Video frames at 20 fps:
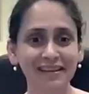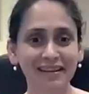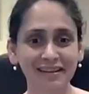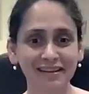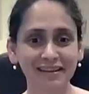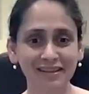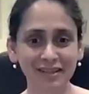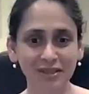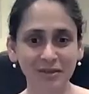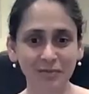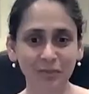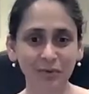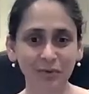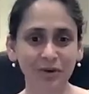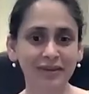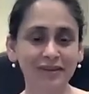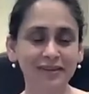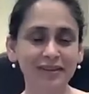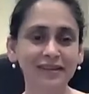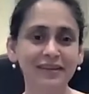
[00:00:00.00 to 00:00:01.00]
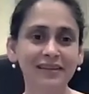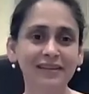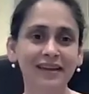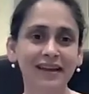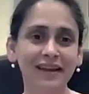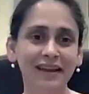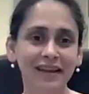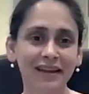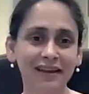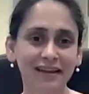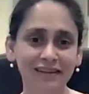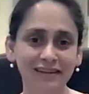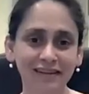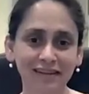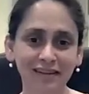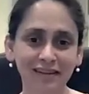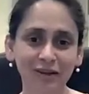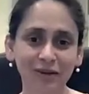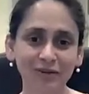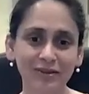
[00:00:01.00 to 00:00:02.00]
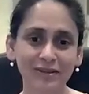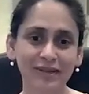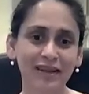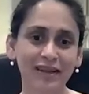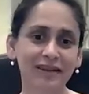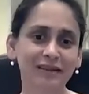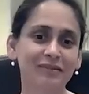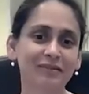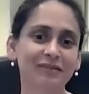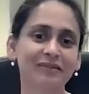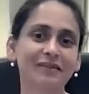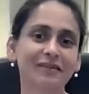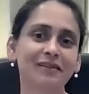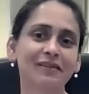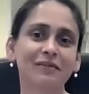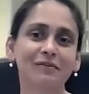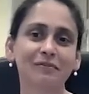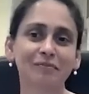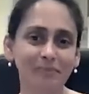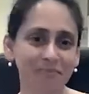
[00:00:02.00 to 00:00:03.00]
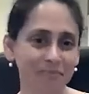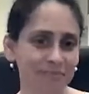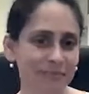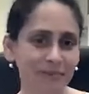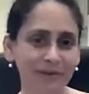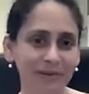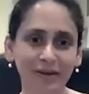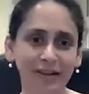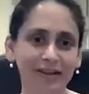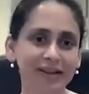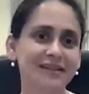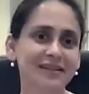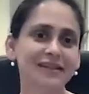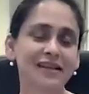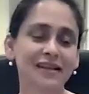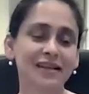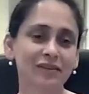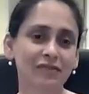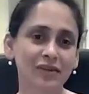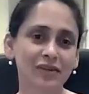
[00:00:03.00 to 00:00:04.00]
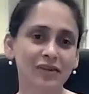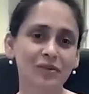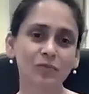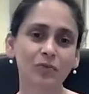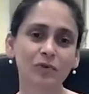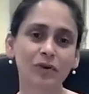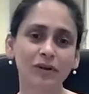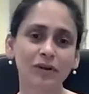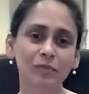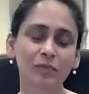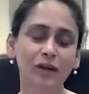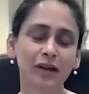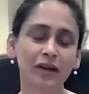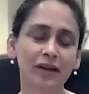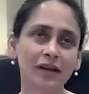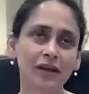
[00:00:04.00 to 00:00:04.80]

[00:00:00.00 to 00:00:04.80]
disappointed and, said, look at the state of this world. But